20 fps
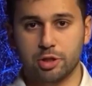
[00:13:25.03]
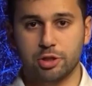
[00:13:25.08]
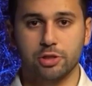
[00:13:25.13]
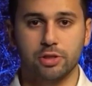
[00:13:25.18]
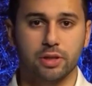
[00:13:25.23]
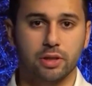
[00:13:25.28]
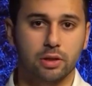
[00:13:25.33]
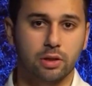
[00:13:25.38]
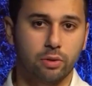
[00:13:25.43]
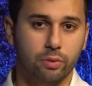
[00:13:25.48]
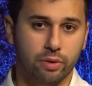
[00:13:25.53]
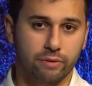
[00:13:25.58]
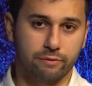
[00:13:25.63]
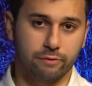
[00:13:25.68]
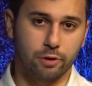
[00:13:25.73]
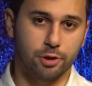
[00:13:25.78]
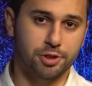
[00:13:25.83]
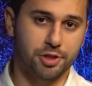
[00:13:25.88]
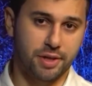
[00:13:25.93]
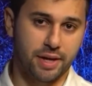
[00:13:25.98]
should include a
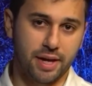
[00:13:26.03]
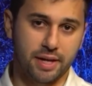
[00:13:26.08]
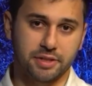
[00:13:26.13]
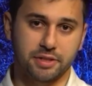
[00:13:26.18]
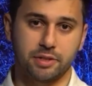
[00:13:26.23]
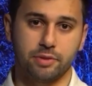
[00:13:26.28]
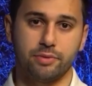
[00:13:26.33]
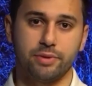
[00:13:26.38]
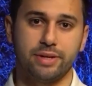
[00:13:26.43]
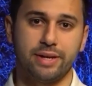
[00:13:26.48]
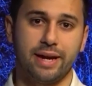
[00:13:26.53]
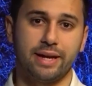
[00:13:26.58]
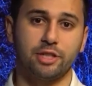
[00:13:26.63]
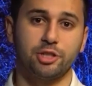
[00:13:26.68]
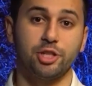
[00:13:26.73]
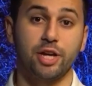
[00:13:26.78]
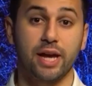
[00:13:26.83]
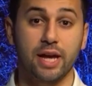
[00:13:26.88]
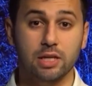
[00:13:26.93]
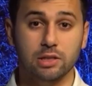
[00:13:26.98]
version history
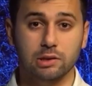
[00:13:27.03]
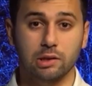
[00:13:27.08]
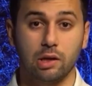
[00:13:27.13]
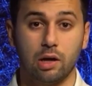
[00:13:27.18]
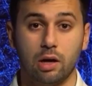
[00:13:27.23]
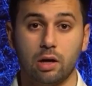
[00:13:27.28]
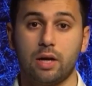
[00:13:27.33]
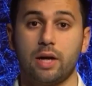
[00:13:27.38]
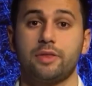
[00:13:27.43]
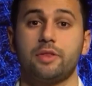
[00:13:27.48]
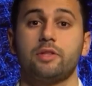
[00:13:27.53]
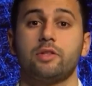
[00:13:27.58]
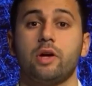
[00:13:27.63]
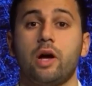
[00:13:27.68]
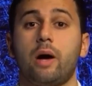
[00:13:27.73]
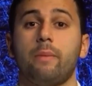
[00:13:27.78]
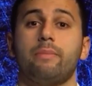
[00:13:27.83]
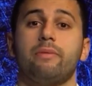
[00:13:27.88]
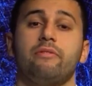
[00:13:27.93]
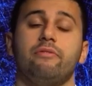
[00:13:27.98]
and change log at the
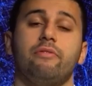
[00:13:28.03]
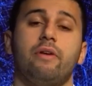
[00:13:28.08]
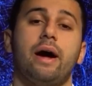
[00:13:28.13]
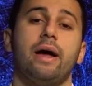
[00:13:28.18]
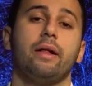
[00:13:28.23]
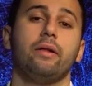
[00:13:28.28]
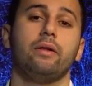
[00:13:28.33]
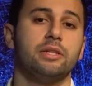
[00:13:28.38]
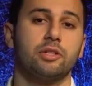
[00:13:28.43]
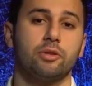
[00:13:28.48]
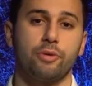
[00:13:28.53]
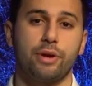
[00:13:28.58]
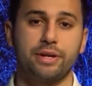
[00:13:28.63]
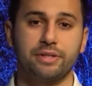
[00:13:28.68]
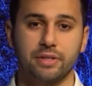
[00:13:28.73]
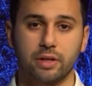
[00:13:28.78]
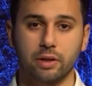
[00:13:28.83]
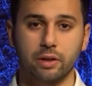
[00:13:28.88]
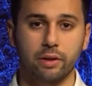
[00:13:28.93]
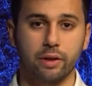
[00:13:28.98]
top of the file. This
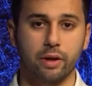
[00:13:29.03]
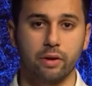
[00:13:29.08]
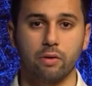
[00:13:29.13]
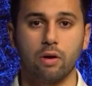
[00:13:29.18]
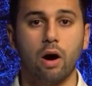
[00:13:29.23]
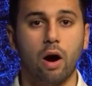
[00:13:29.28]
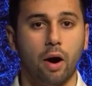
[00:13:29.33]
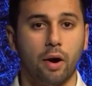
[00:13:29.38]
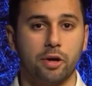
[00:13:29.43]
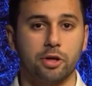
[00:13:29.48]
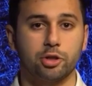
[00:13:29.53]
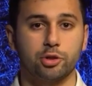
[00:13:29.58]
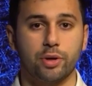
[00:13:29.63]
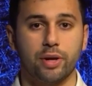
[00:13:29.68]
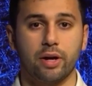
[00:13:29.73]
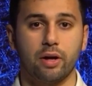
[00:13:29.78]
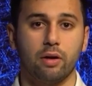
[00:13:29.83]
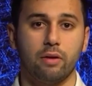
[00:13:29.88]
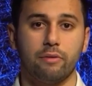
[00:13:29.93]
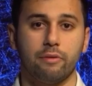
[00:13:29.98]
creates a clear audit
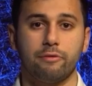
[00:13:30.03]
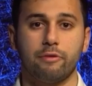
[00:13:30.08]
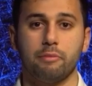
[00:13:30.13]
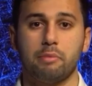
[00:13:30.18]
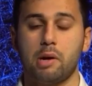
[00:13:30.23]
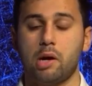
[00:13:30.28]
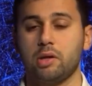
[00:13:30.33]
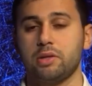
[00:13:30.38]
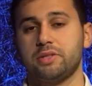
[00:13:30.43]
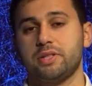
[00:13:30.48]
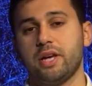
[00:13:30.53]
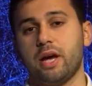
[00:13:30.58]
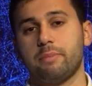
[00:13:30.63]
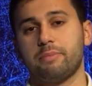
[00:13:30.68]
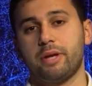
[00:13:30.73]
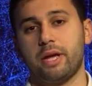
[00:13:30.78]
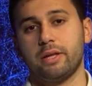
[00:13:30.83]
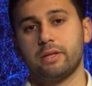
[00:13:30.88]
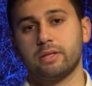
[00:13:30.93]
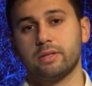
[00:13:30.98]
trail for policy
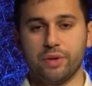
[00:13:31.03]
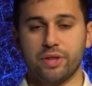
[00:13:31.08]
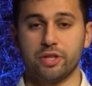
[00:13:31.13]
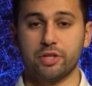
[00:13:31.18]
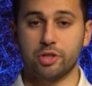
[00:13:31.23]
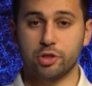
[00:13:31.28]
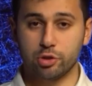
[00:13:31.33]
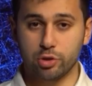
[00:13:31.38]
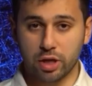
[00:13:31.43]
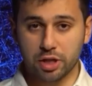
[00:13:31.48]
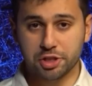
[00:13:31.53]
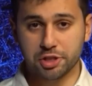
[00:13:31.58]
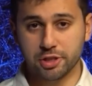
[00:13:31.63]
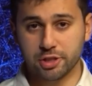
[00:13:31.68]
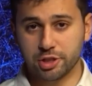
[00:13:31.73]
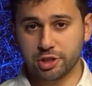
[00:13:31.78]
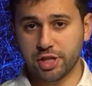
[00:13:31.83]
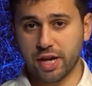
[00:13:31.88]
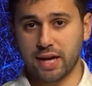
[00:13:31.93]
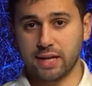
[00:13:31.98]
updates. With a
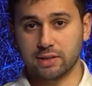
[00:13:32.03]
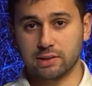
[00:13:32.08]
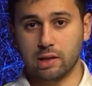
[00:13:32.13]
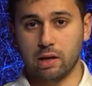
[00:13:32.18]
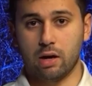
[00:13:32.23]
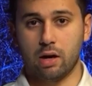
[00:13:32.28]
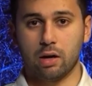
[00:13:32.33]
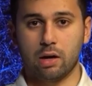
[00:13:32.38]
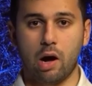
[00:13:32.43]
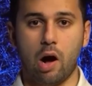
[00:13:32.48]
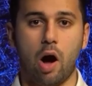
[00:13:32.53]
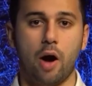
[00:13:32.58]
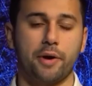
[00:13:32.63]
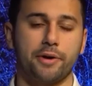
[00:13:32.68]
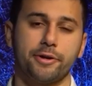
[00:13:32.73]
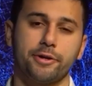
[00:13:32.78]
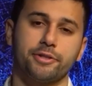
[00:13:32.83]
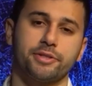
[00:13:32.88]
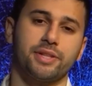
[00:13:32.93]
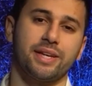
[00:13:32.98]
structured change log,
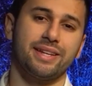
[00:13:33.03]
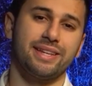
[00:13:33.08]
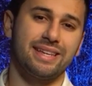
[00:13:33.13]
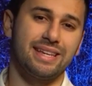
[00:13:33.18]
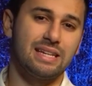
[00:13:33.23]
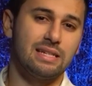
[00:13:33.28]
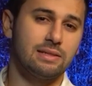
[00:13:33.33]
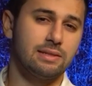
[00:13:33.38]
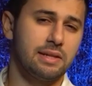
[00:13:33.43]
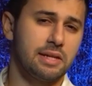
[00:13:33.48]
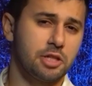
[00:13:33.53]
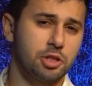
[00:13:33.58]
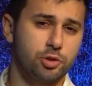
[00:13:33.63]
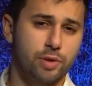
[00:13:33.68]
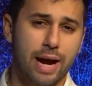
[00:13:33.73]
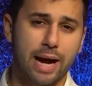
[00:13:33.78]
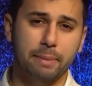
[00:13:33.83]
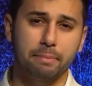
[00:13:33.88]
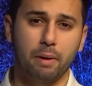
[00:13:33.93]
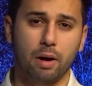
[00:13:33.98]
auditors can easily
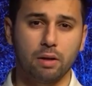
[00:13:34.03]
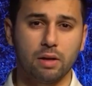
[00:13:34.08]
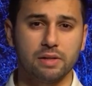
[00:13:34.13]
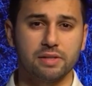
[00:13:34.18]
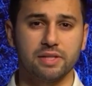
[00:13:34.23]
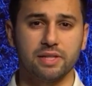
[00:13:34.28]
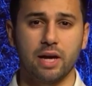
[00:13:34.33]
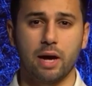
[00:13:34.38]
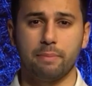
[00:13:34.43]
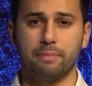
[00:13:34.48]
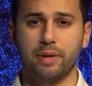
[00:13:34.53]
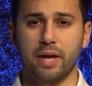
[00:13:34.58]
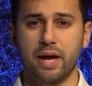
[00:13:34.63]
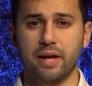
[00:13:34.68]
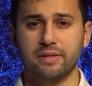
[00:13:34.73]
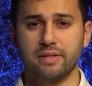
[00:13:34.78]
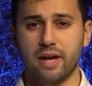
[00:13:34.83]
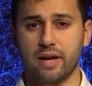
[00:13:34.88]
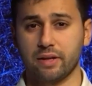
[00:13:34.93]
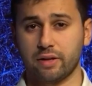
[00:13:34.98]
track policy
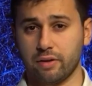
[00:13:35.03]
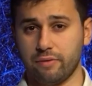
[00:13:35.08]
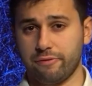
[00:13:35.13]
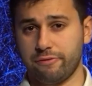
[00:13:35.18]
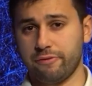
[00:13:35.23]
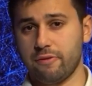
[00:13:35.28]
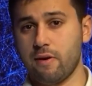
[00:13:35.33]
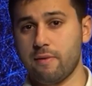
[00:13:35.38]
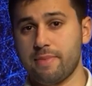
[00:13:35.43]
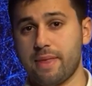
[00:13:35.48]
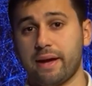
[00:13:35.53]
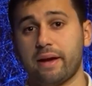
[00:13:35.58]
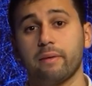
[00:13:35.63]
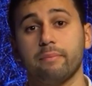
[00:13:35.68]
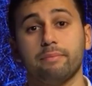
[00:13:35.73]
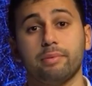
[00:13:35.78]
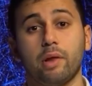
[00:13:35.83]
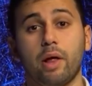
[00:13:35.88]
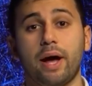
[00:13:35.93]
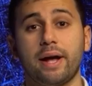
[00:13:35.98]
updates and confirm that
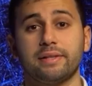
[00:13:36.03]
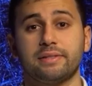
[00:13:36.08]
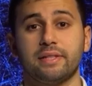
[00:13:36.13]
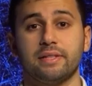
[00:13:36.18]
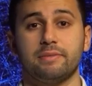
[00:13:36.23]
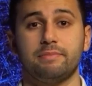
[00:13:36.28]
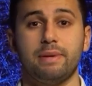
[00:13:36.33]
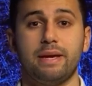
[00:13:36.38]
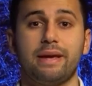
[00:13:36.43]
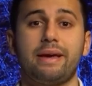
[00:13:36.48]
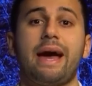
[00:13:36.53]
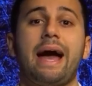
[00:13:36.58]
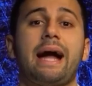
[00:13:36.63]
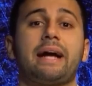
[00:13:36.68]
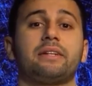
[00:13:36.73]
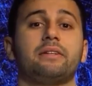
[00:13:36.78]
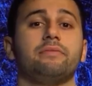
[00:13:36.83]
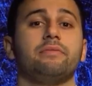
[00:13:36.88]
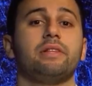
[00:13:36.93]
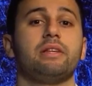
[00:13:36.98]
compliance is being
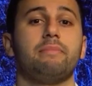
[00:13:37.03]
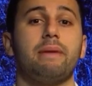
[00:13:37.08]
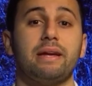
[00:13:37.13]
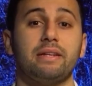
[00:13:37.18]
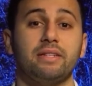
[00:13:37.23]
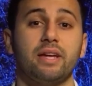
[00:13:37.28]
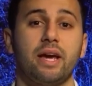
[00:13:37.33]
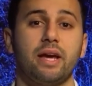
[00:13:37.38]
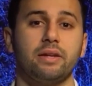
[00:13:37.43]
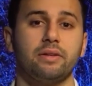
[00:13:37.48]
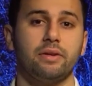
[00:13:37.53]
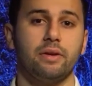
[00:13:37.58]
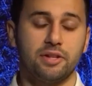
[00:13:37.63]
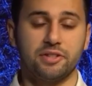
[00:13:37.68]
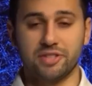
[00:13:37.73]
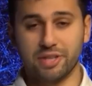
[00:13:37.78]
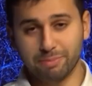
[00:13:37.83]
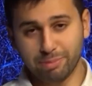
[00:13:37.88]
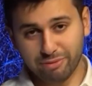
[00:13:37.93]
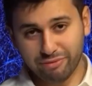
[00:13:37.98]
actively maintained.
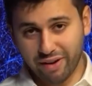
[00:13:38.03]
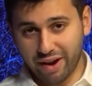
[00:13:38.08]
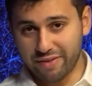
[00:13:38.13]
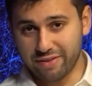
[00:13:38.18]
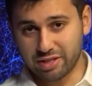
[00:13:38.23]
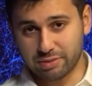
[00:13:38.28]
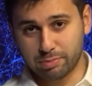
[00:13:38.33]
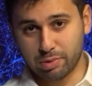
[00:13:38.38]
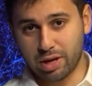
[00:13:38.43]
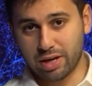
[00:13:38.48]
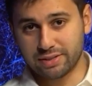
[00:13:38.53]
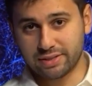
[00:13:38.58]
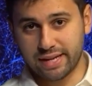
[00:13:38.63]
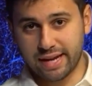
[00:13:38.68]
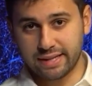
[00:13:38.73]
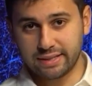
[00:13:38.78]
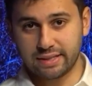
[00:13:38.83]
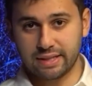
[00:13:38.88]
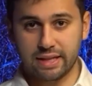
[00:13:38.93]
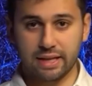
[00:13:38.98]
To simplify this process,